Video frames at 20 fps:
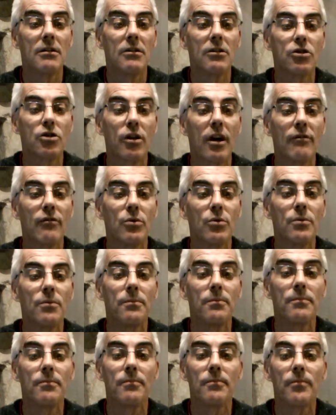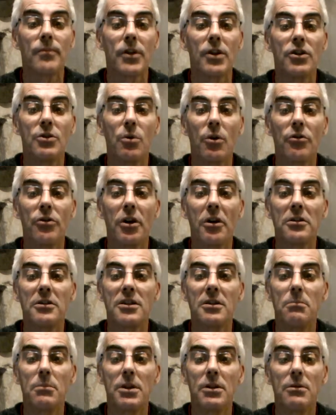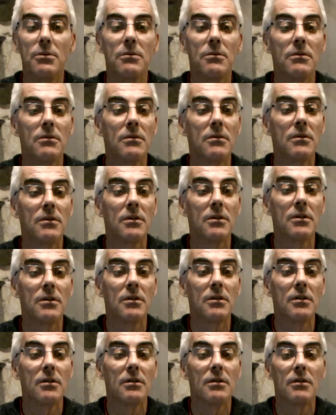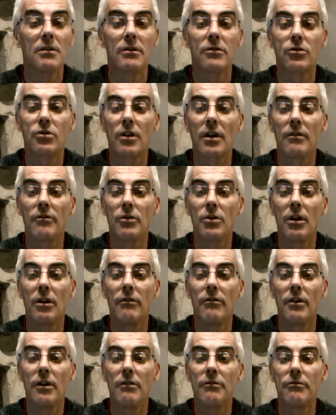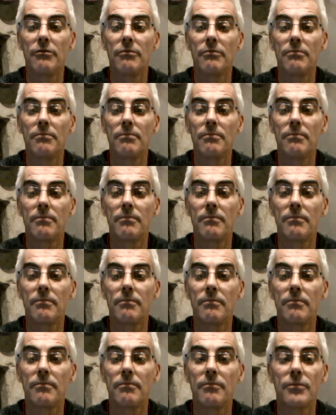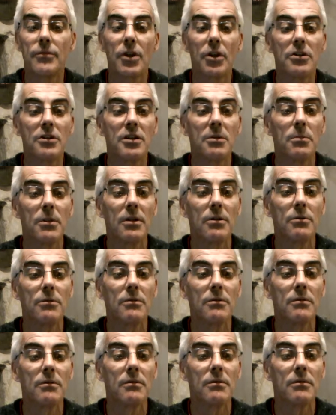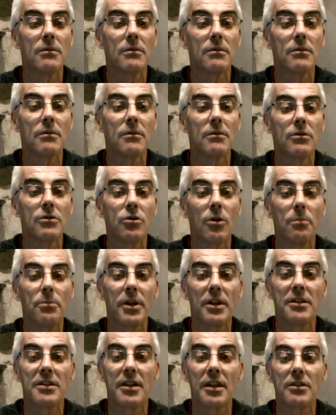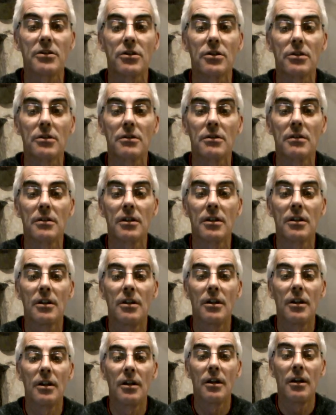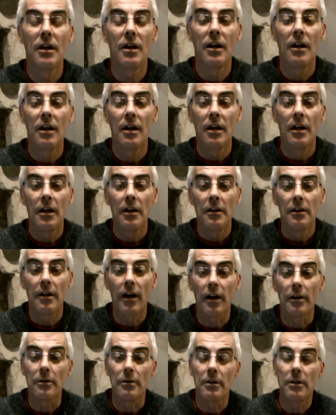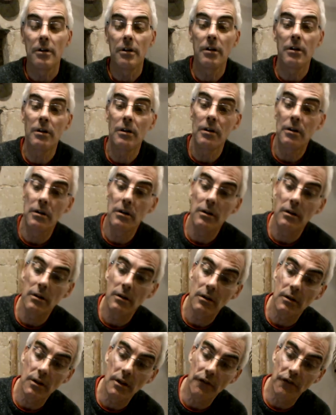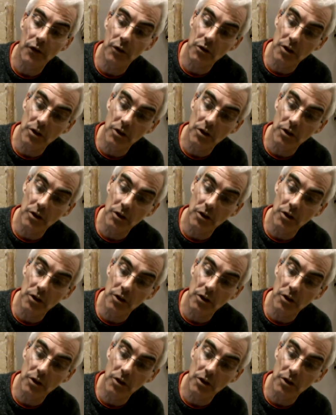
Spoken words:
travel. And you want 90mm of travel of 90mm top dead center. Now, if you